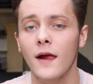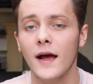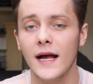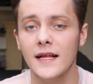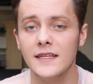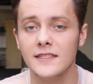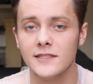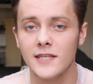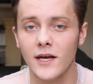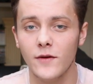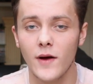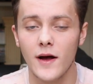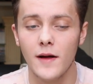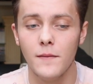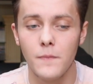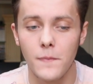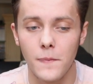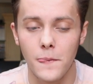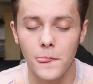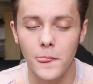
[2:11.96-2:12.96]
And
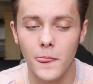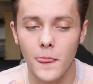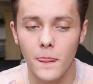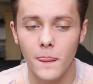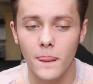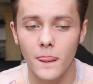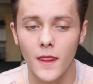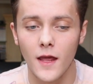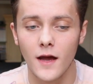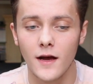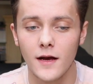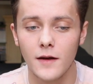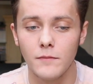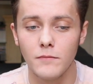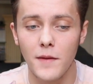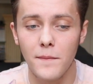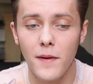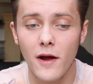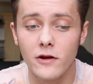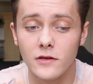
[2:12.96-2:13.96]
so
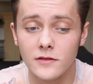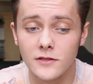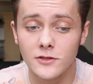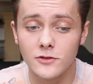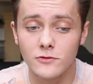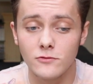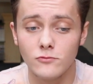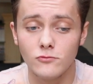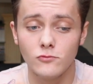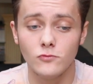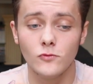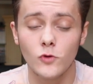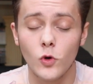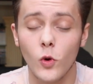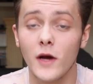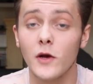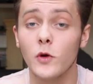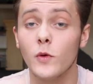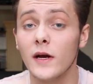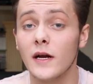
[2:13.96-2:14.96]
my parents
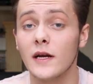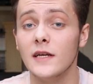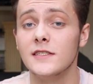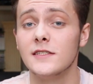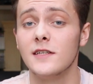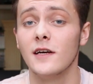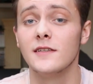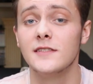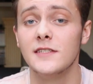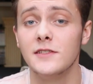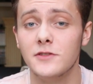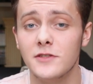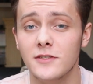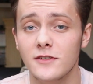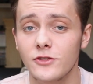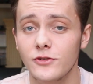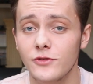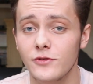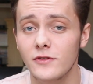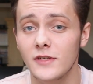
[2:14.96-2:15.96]
quite quickly started
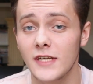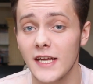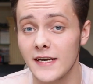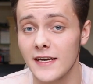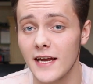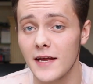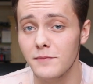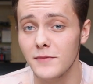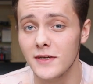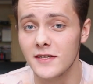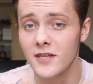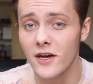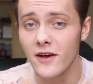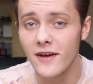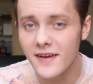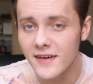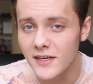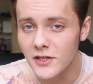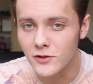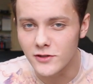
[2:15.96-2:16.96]
to nickname me
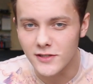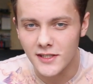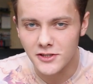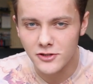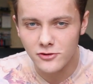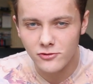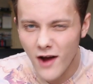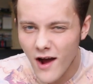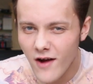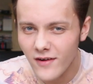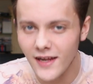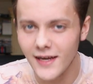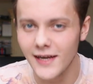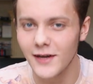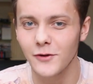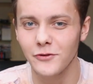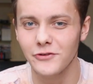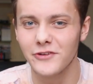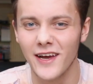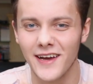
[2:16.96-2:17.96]
Tyger. You're such a growly
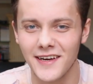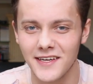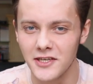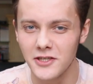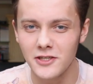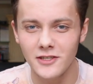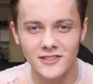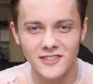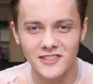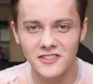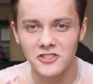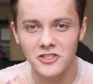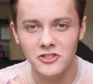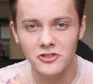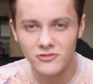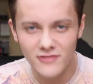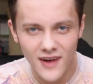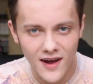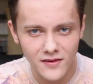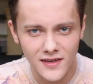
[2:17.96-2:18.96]
little tiger. You're such a
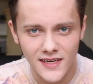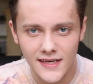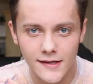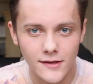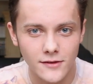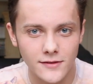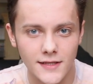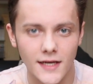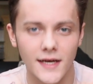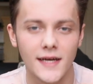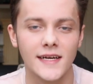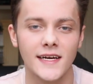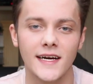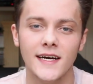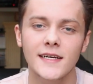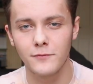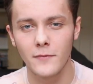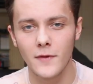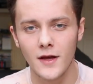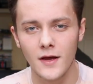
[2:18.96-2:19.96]
growly little tiger.
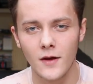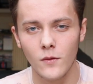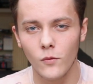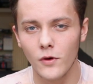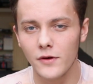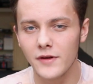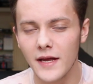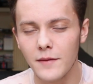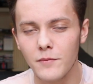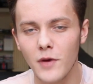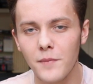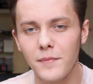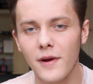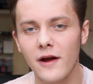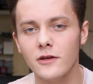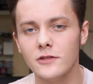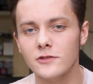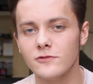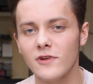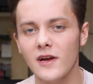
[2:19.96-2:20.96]
One day my
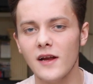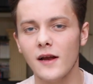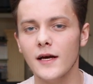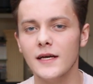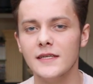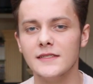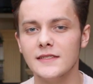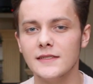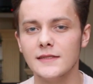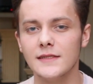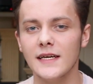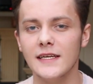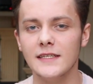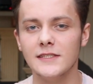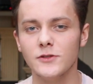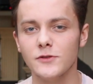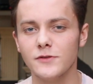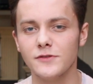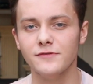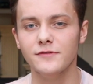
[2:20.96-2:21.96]
parents realized that
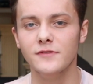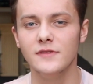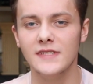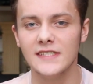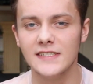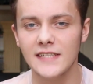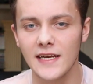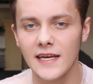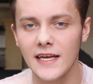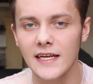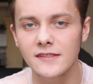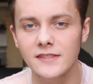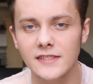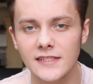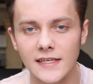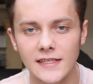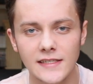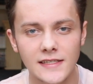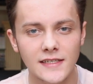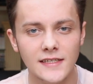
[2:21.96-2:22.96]
they said
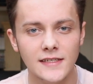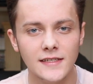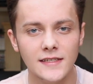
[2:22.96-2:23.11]
Lindsay,